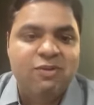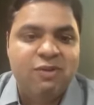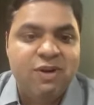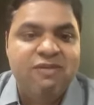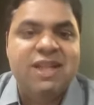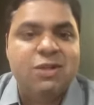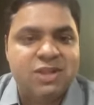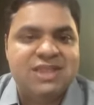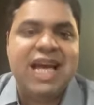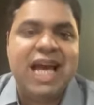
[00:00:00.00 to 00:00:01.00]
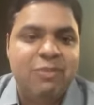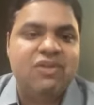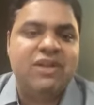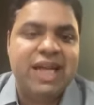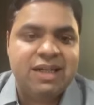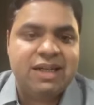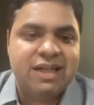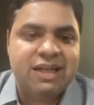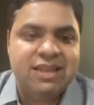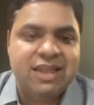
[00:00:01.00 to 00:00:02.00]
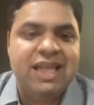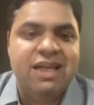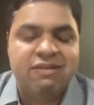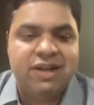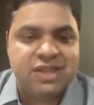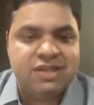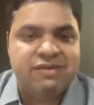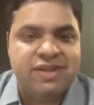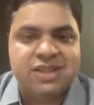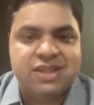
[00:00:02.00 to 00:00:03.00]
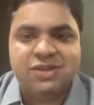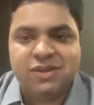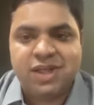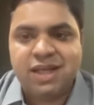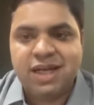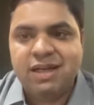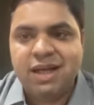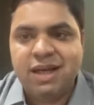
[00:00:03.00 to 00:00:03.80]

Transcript: fulfill those gaps that the legal function faces today, right?